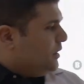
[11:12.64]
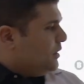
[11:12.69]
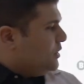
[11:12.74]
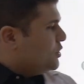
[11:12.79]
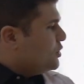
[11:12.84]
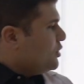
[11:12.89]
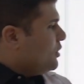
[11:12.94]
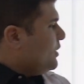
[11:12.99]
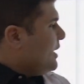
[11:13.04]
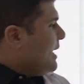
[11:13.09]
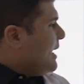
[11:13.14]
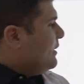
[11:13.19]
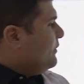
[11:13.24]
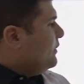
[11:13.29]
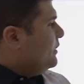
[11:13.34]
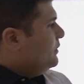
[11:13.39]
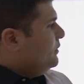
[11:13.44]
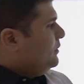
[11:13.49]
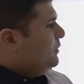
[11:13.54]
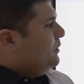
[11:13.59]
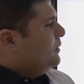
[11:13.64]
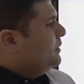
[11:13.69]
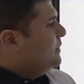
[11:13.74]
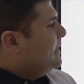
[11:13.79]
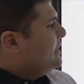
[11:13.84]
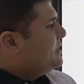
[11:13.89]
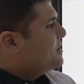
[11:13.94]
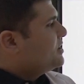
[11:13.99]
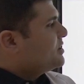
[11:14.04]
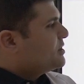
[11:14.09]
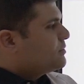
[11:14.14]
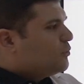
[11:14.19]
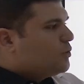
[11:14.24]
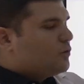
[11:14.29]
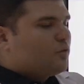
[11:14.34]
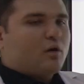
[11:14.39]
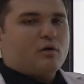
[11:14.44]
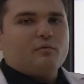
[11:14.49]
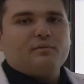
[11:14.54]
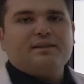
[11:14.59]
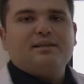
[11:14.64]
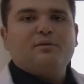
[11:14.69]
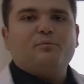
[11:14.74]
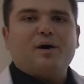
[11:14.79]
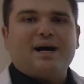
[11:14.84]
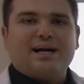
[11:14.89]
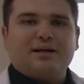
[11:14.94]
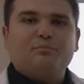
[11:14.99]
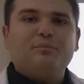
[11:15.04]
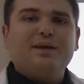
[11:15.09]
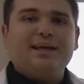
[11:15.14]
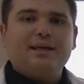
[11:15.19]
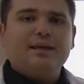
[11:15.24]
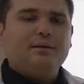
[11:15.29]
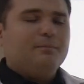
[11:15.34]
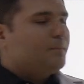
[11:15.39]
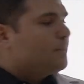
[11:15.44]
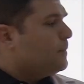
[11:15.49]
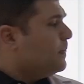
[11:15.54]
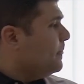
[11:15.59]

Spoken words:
So now, let's just move on with the part B.